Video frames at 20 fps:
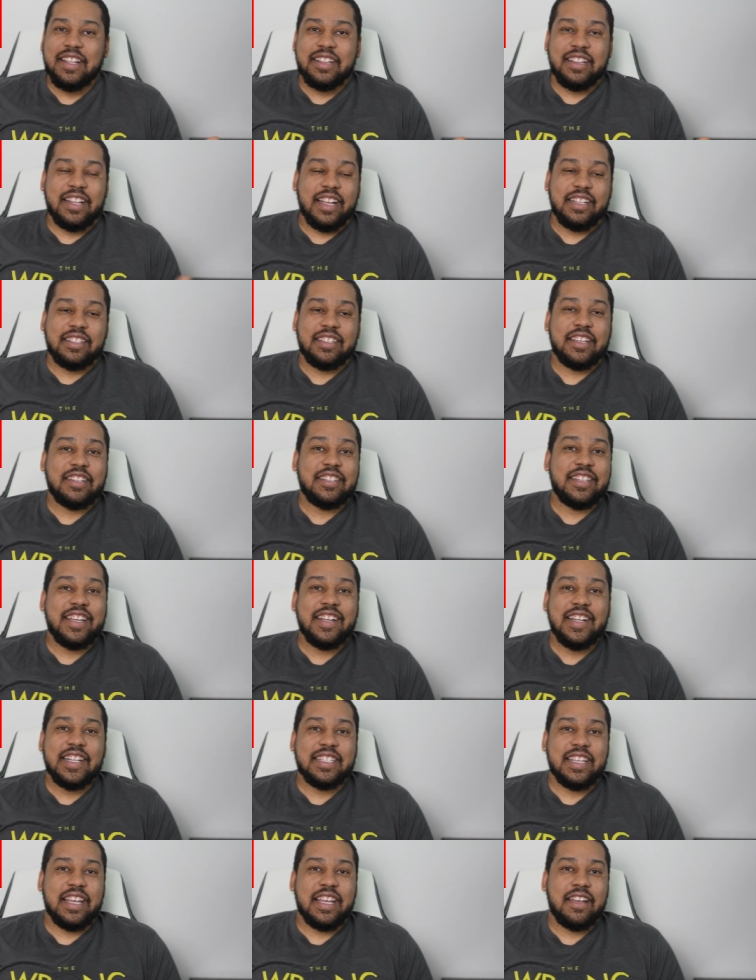Like, they're,
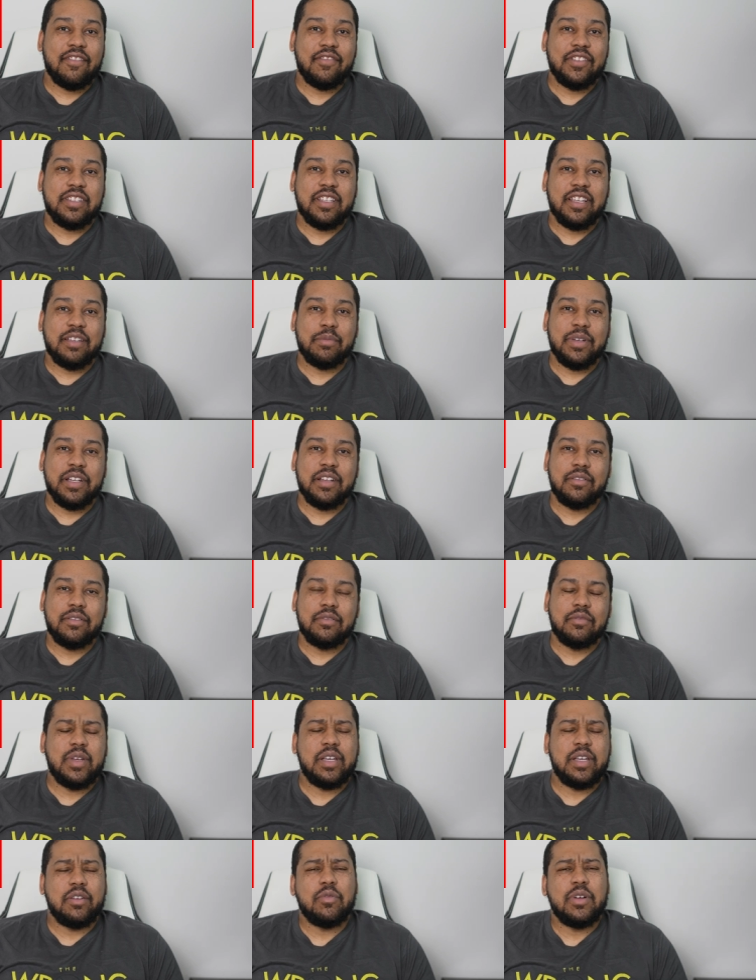they're into everything.
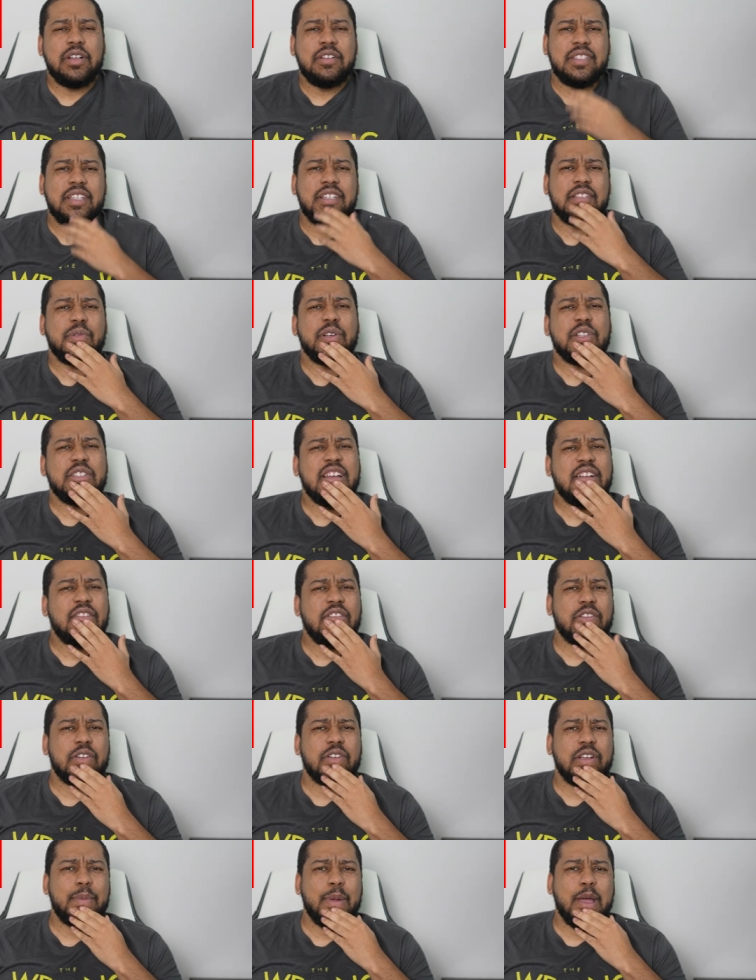But wait, what if they're supposed to have a
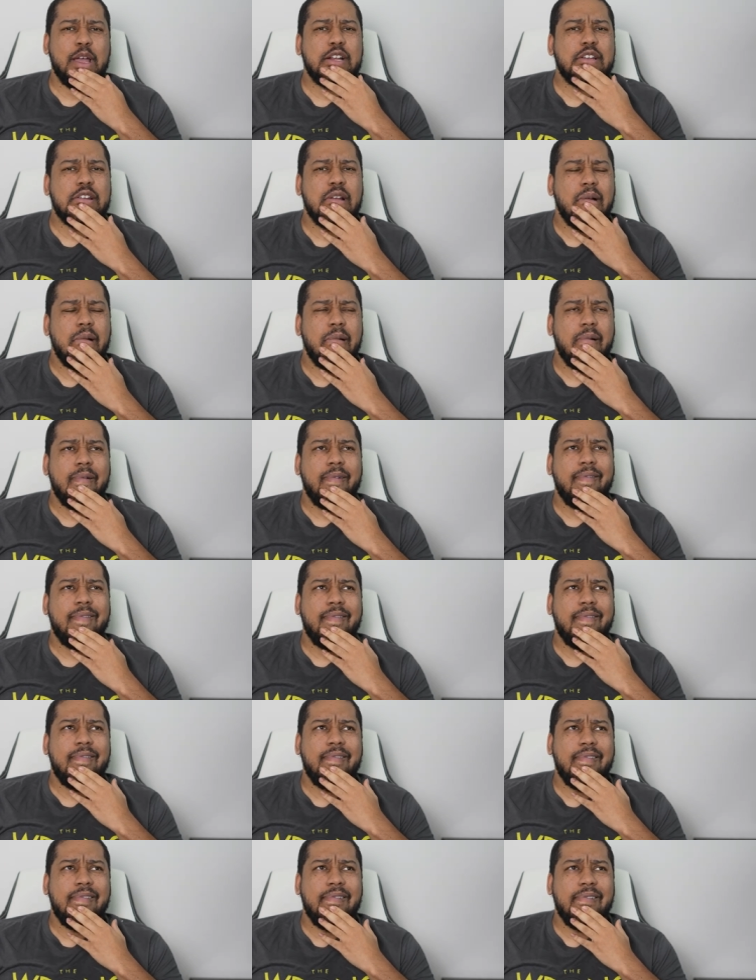rematch?
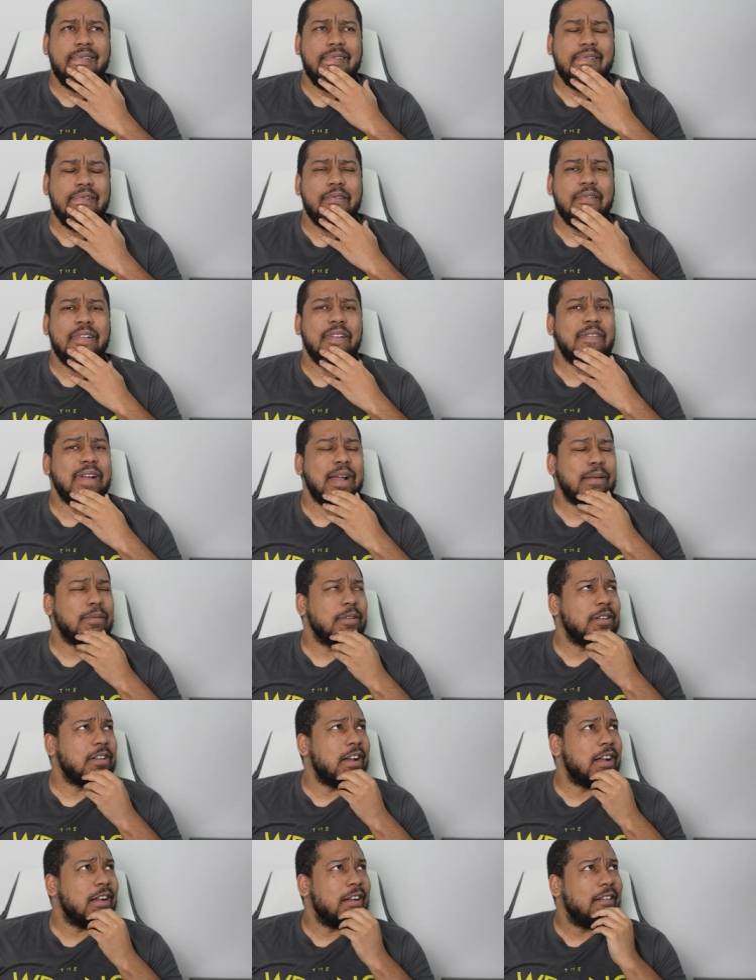Whatever
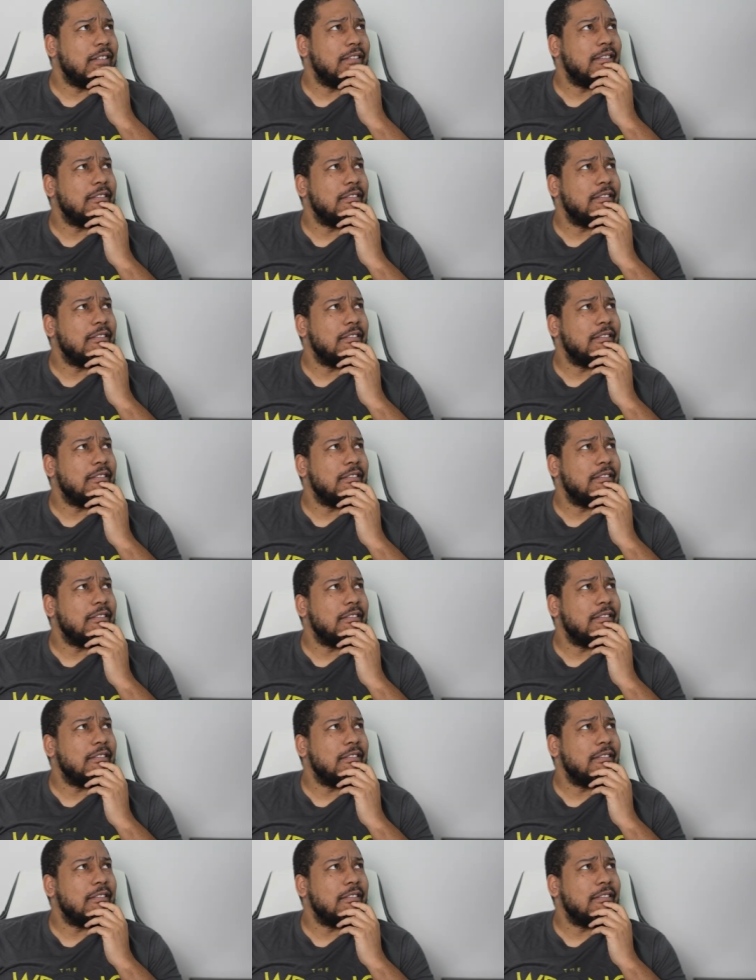happened to that?